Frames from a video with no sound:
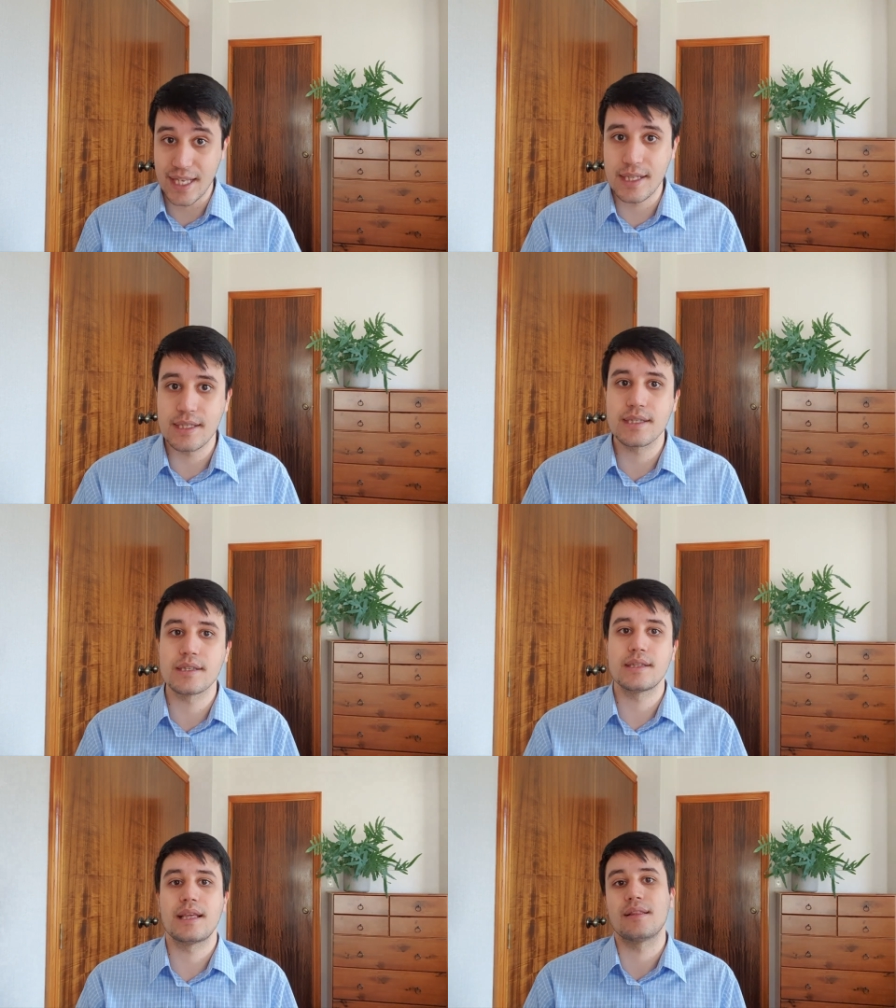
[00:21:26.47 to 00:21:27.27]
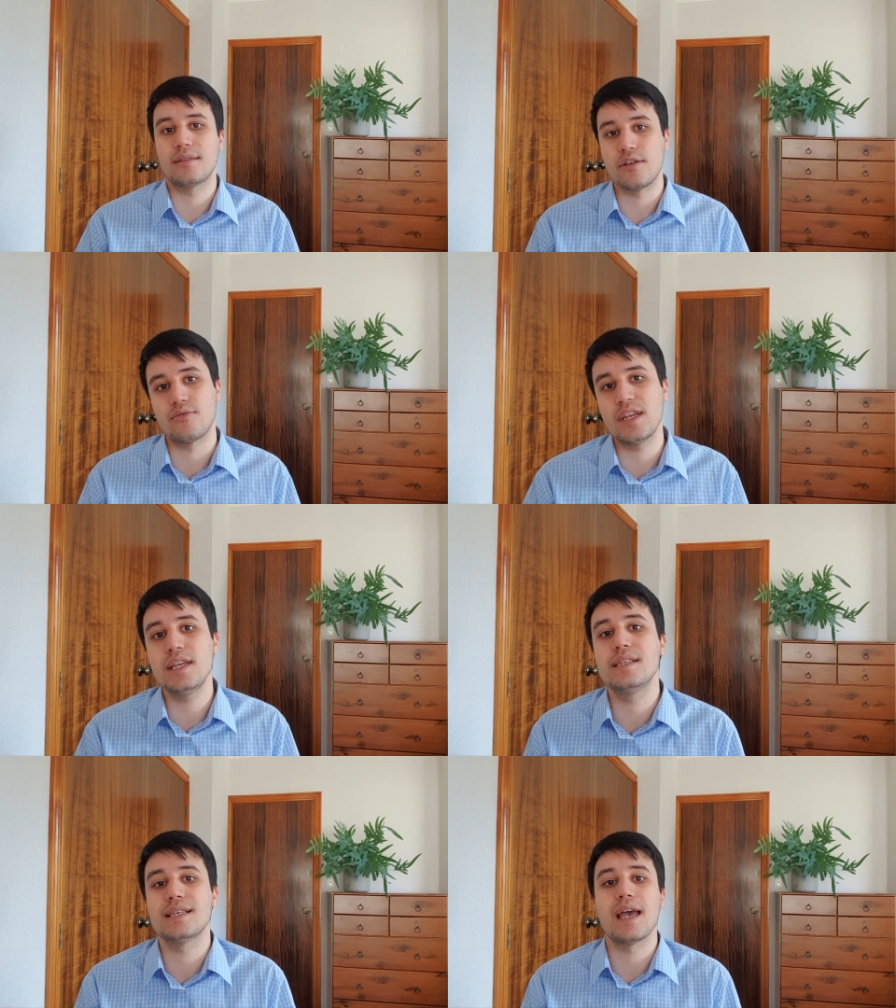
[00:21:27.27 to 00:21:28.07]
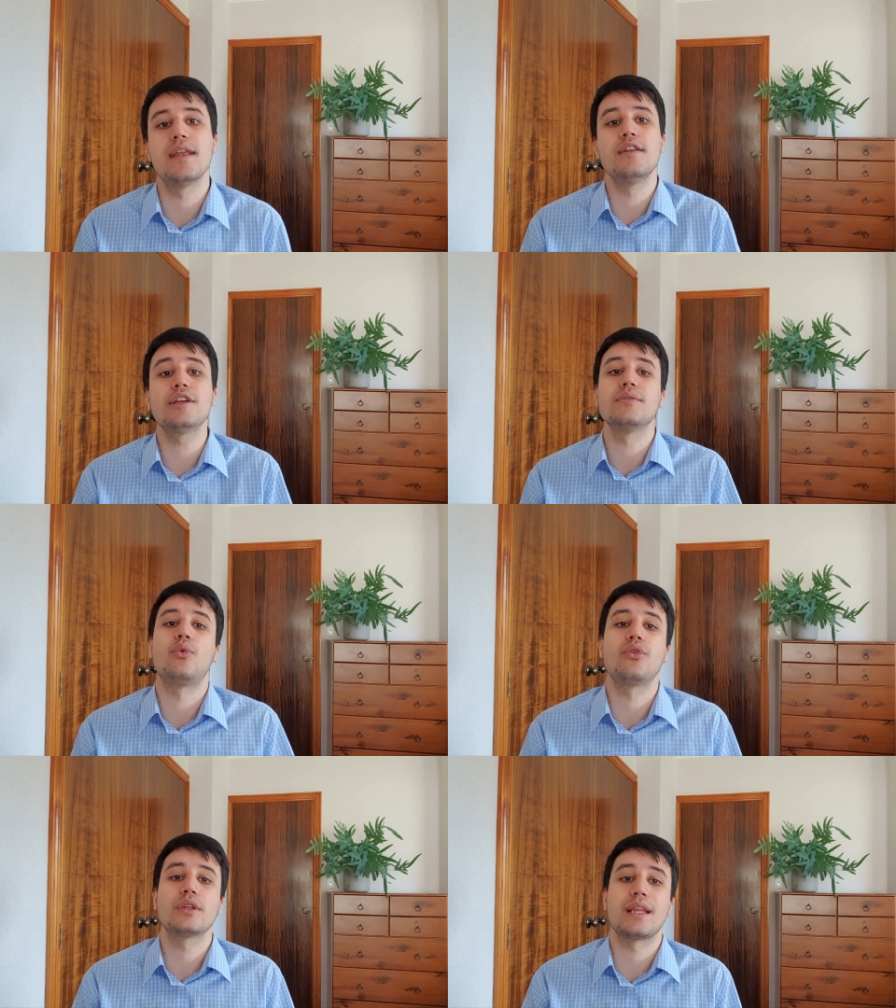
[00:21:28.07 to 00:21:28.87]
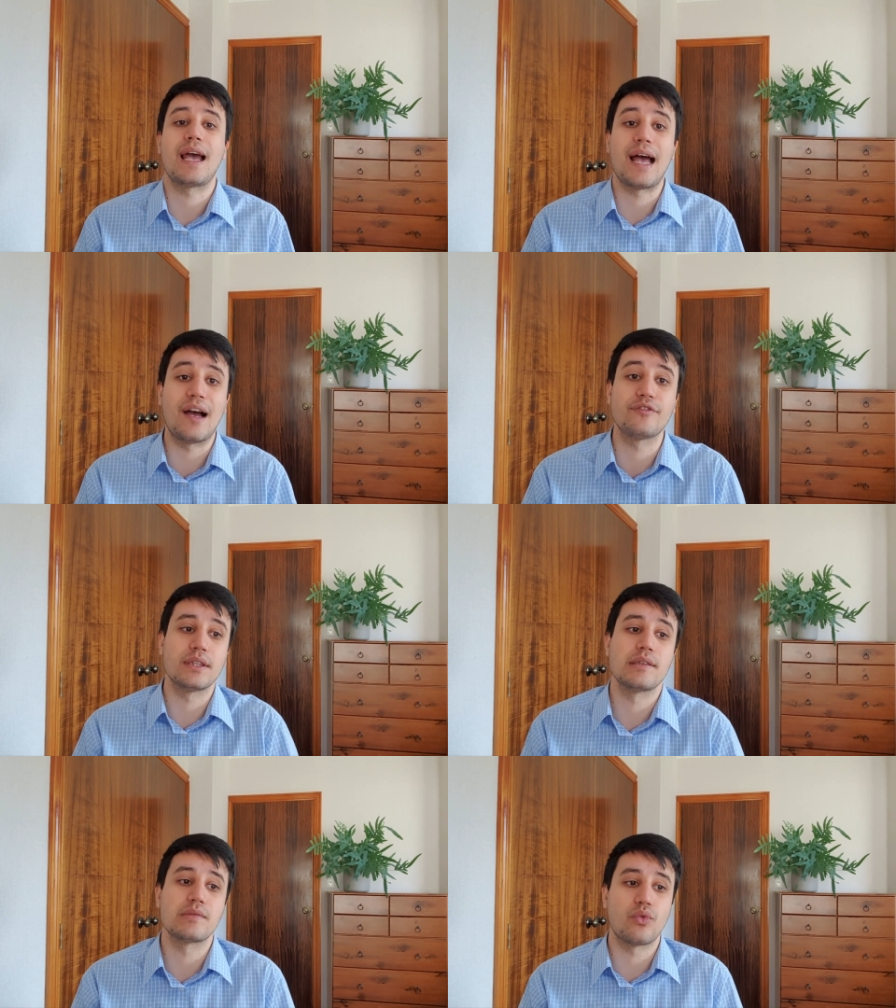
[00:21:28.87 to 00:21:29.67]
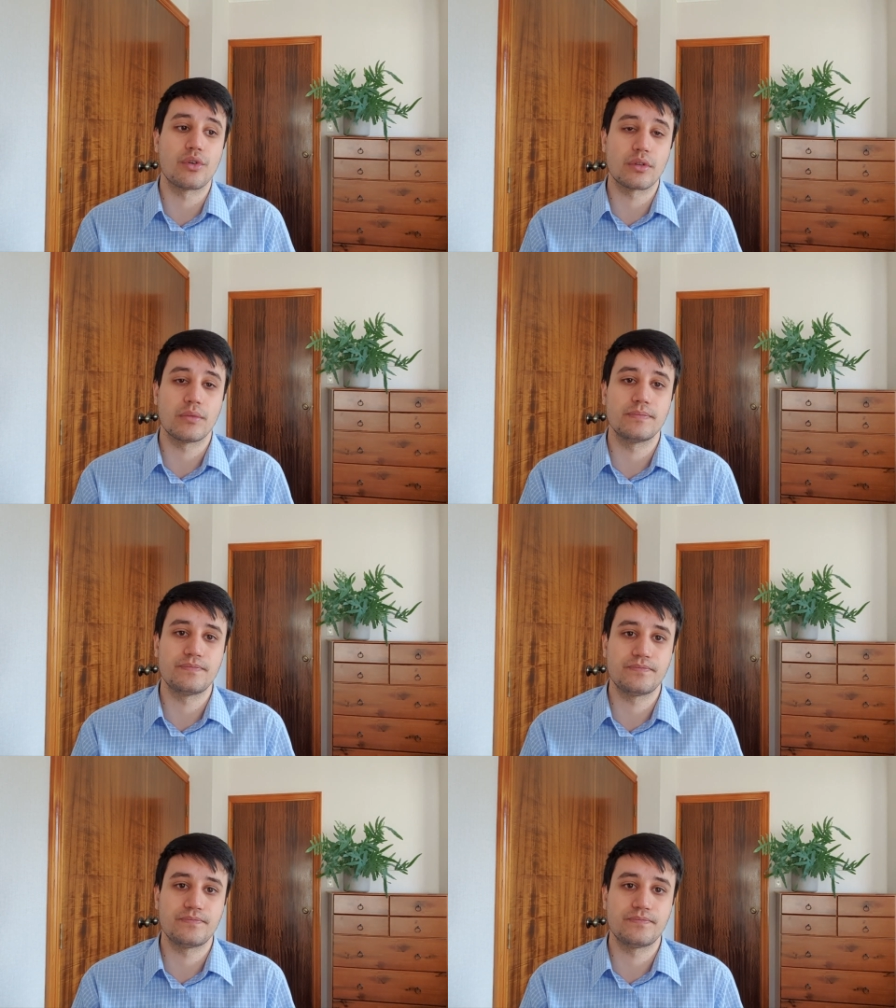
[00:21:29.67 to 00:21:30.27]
evidence that there is another world after this world.